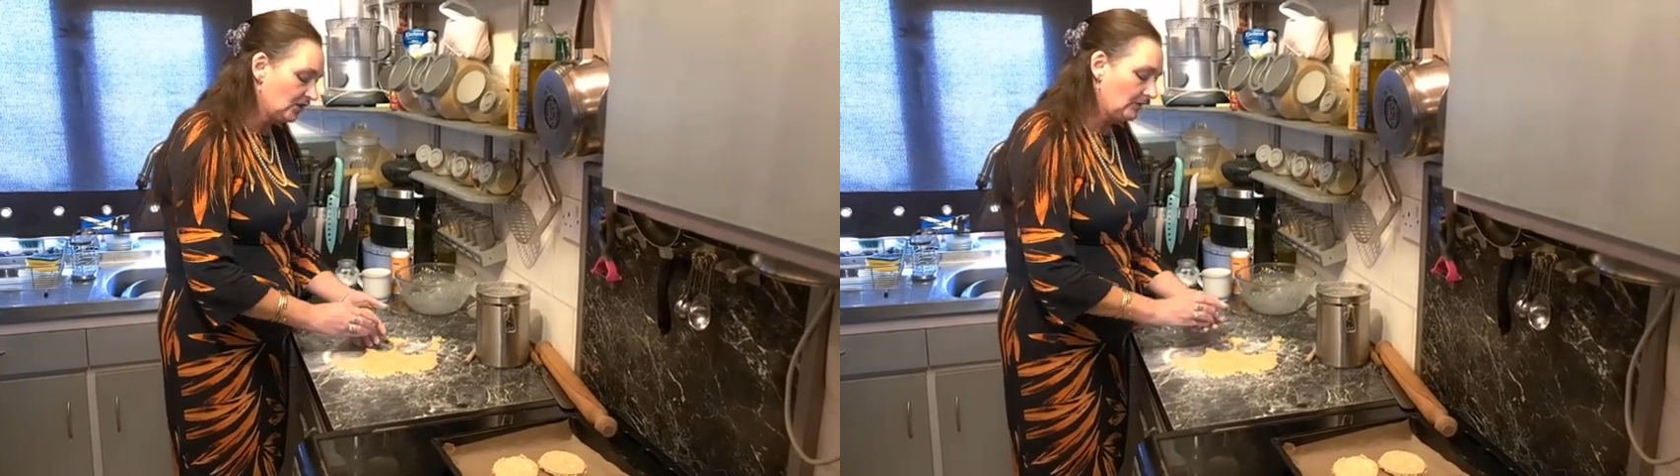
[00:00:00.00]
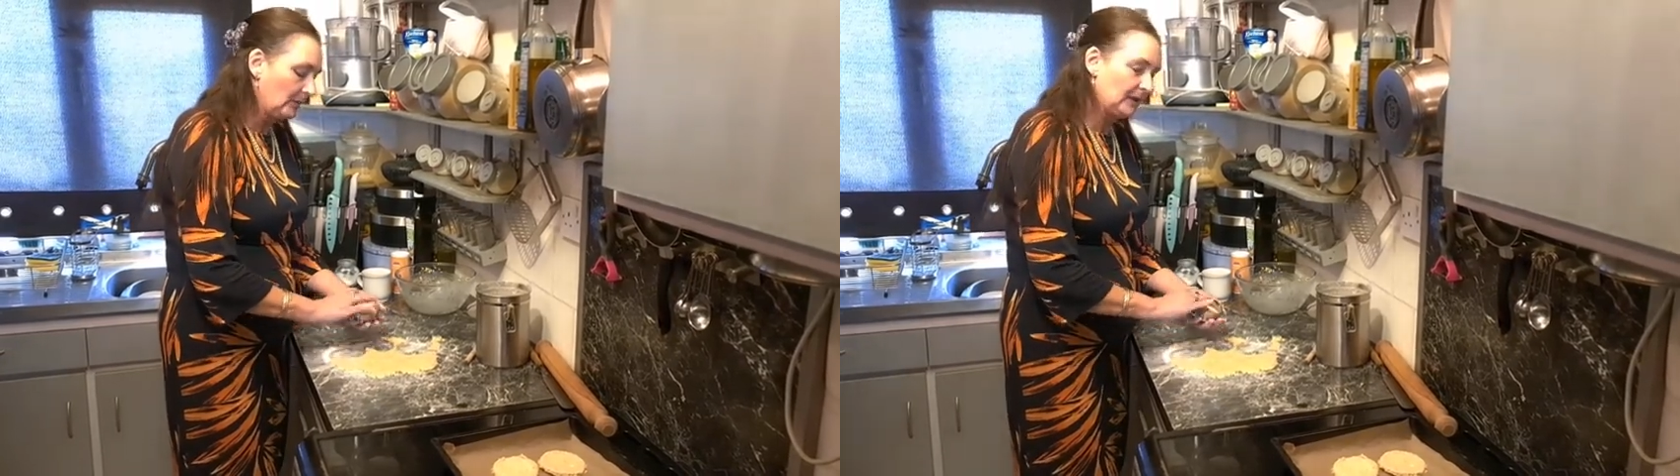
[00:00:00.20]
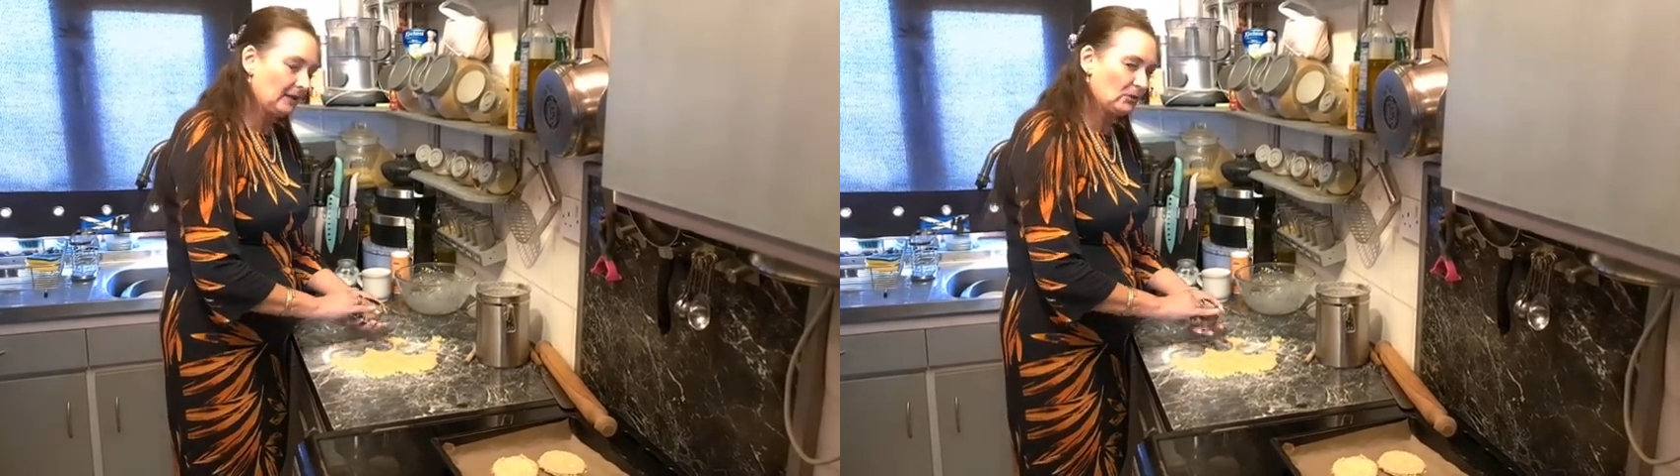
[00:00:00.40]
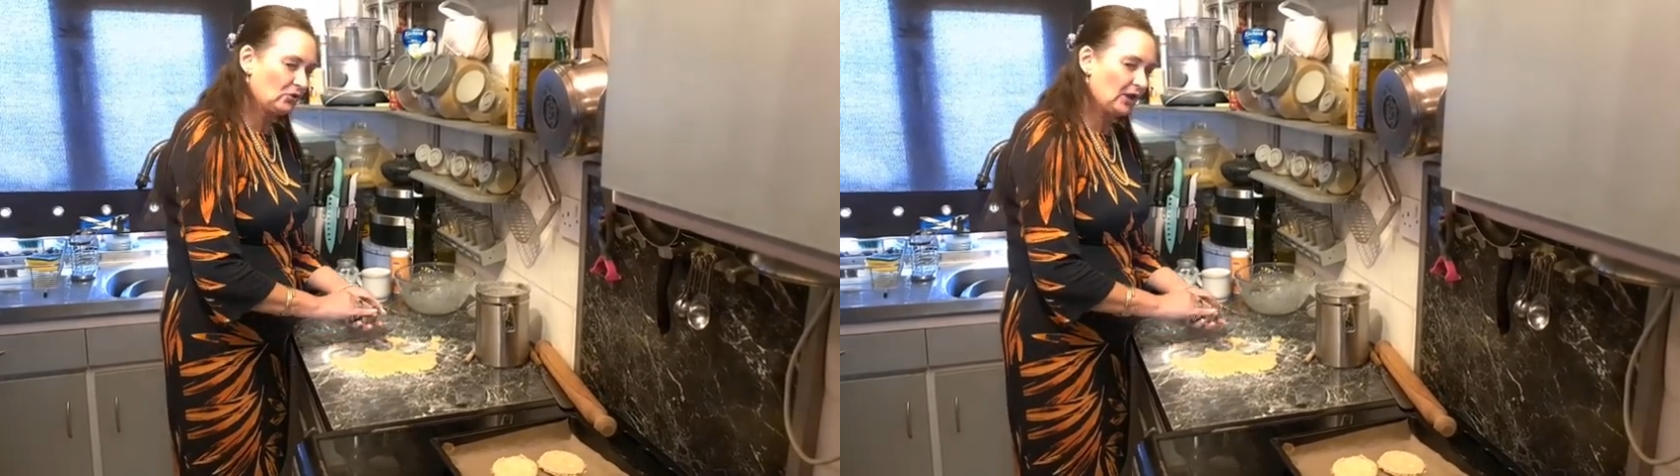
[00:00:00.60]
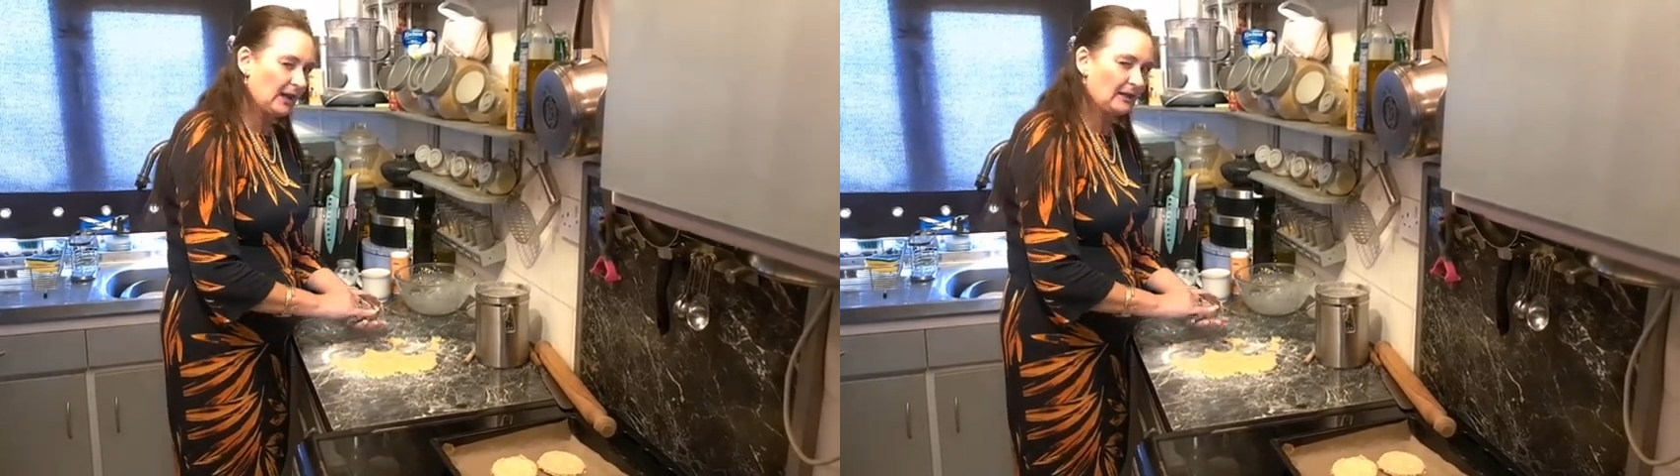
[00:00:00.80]
to maybe double
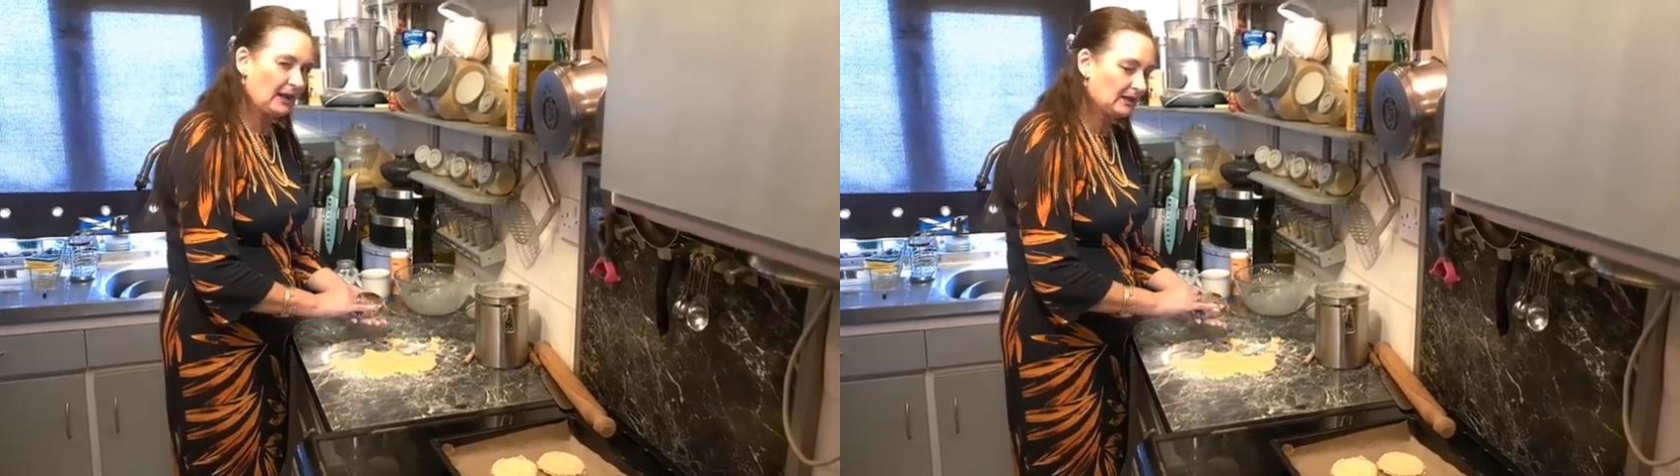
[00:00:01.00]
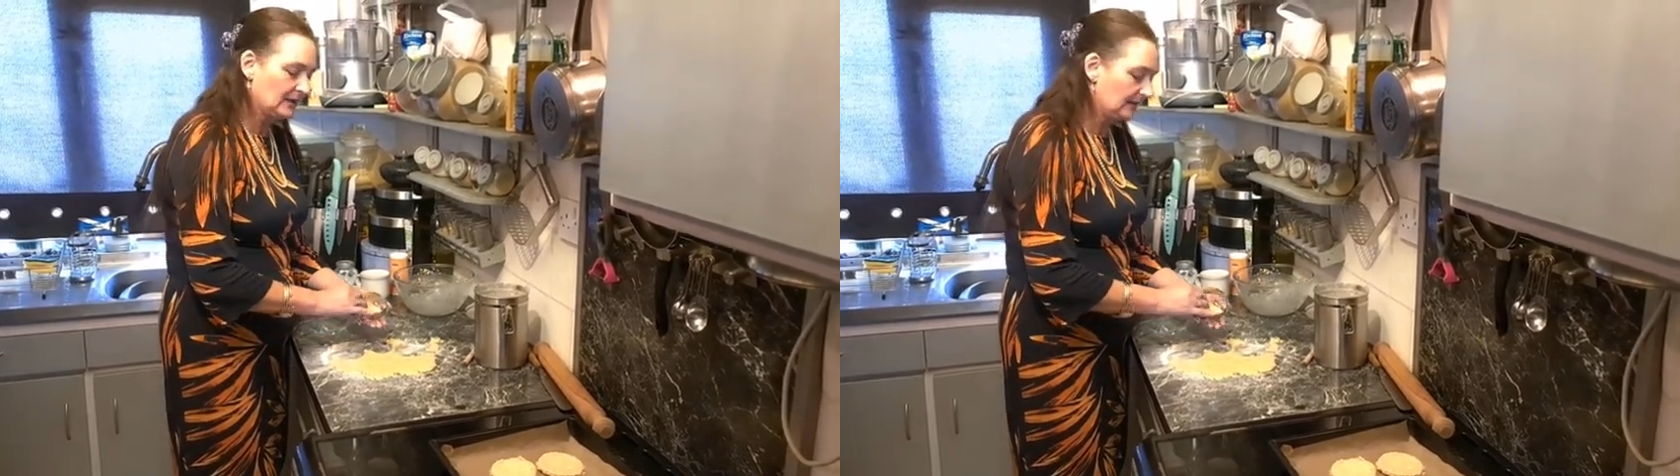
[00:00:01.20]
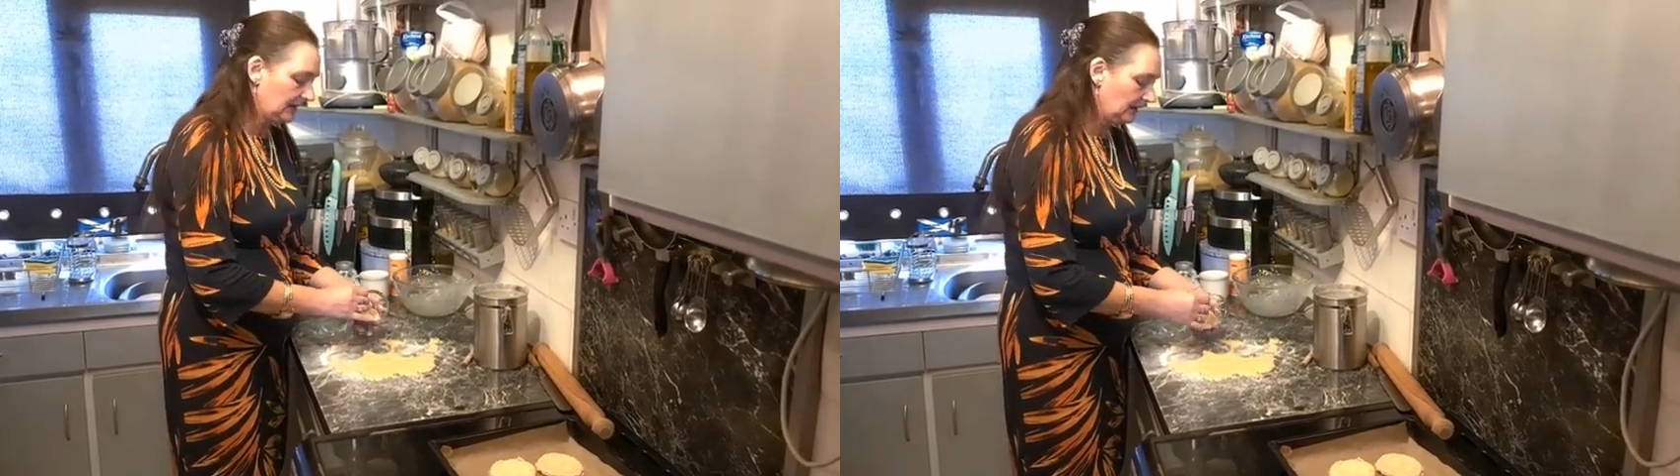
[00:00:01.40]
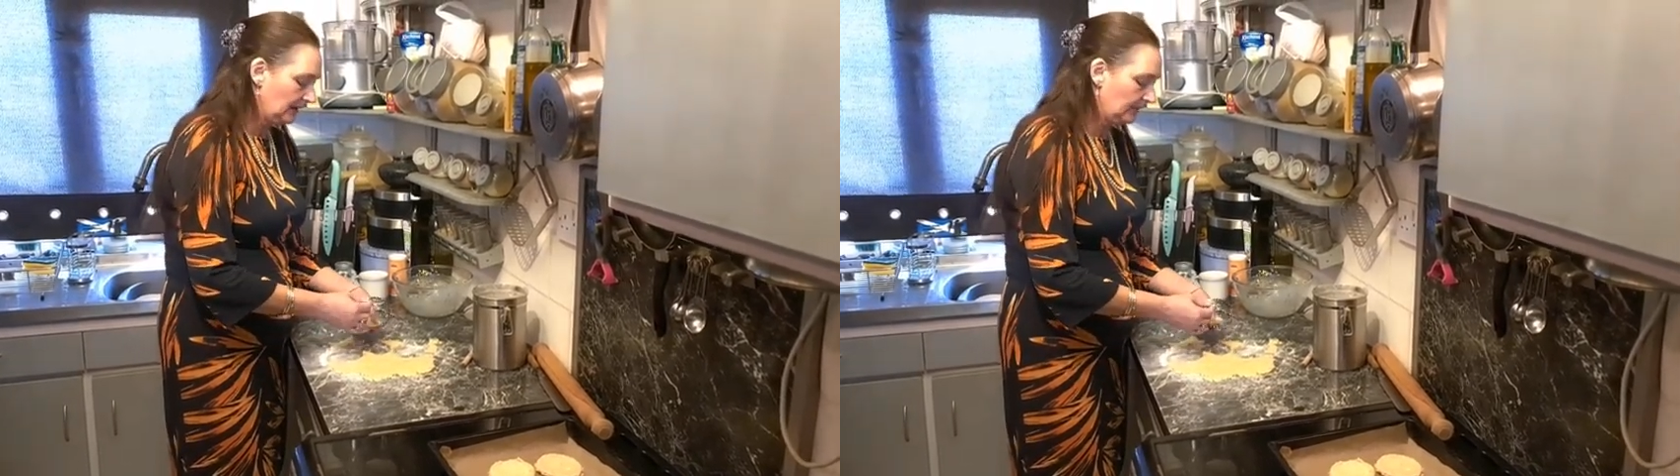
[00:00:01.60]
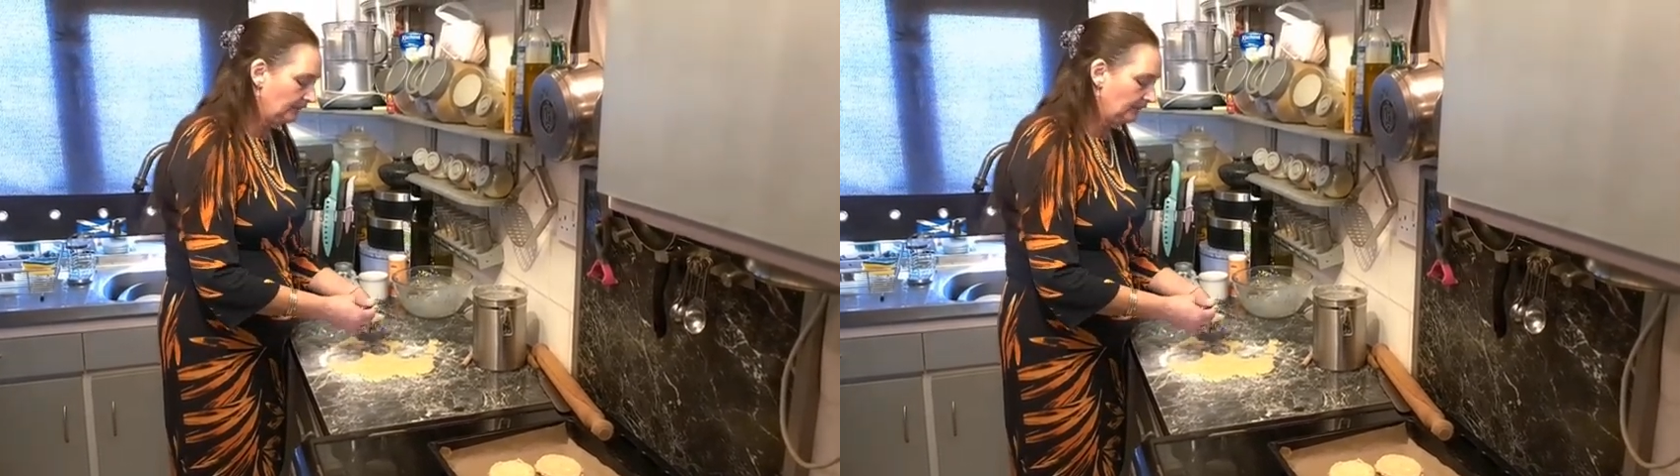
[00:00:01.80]
check that tonight.